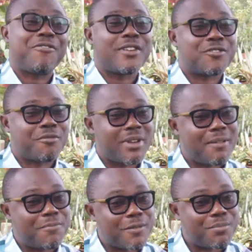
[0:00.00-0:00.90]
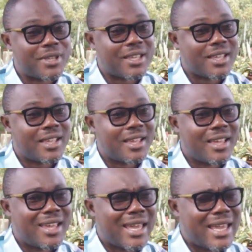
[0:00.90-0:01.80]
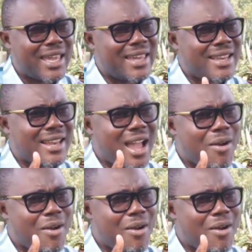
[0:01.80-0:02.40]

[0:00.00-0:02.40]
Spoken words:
friends from the MPP, in